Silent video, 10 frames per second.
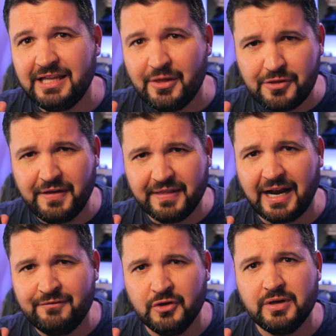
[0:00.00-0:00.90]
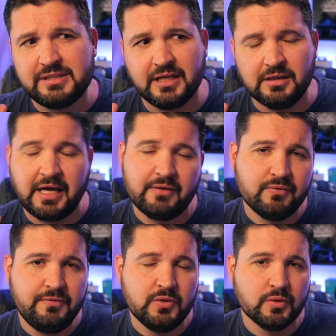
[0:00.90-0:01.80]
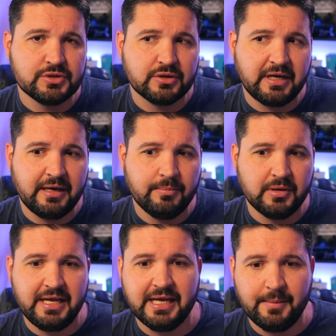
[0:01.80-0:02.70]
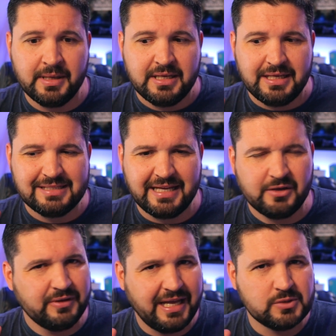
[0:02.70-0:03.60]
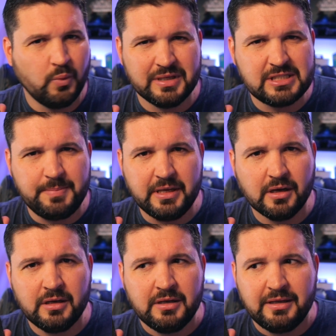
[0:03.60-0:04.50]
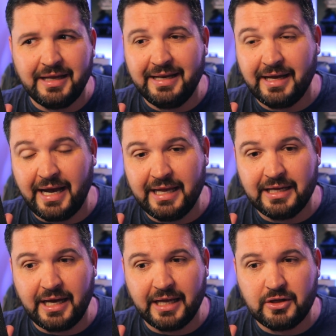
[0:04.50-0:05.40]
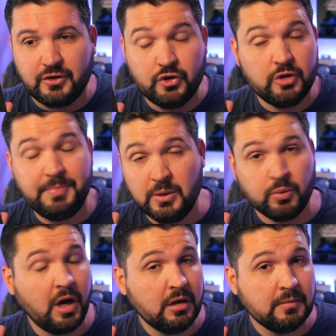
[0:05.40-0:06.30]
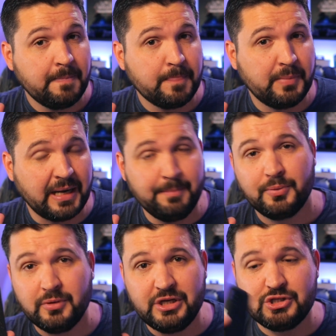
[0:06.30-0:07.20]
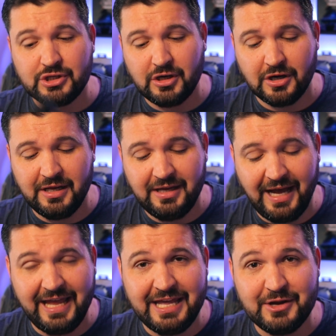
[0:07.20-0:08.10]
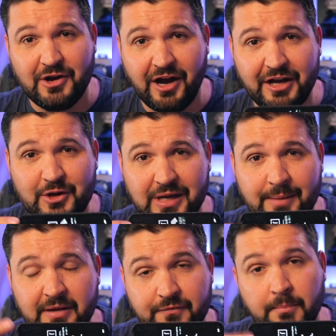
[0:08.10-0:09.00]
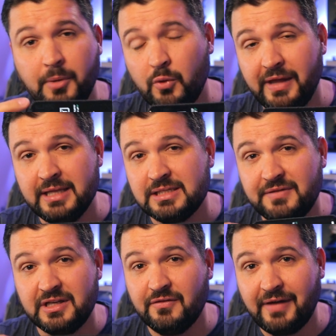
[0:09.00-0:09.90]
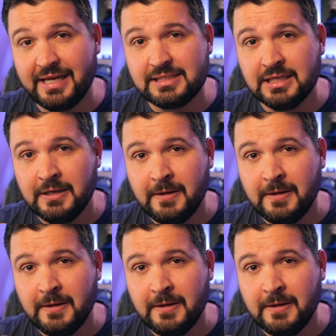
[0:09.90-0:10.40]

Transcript: The other thing that I've noticed that a lot of reviewers are kind of bringing up is that it only has one speaker, and I could be wrong, but I'm pretty sure I hear audio coming from both ends of the device.